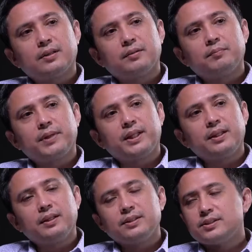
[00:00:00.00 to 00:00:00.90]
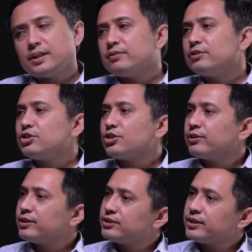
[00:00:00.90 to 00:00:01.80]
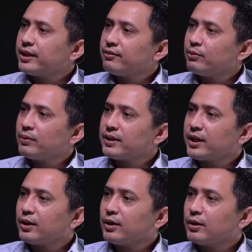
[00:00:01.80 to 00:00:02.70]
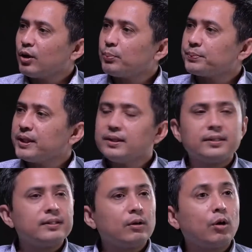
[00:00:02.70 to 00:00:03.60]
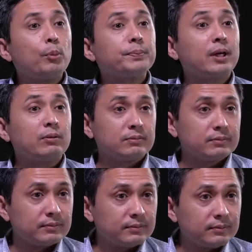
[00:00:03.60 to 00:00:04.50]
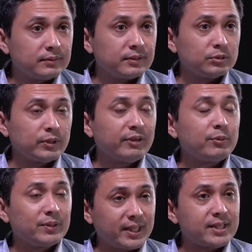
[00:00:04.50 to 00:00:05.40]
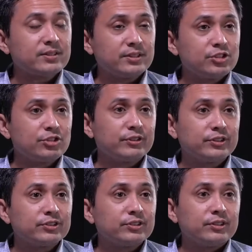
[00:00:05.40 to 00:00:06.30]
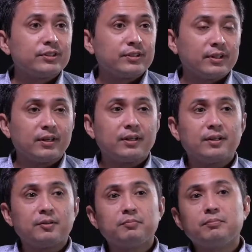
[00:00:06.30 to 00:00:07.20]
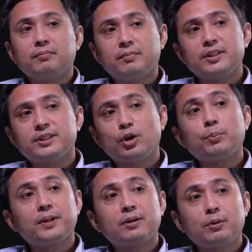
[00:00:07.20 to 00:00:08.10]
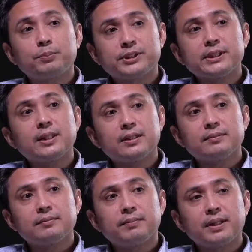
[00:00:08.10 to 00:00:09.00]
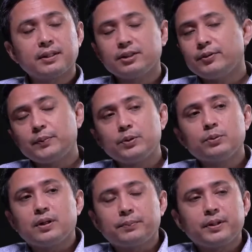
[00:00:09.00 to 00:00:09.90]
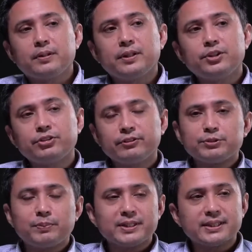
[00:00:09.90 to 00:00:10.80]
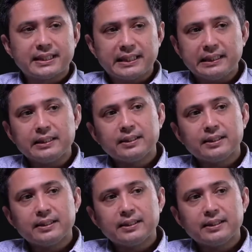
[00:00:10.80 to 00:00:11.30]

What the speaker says: a MediSave insurance that everyone can opt in or opt out? So everyone has insurance. It's an opt-out option. But I agree with you. I mean, insurance plays a key.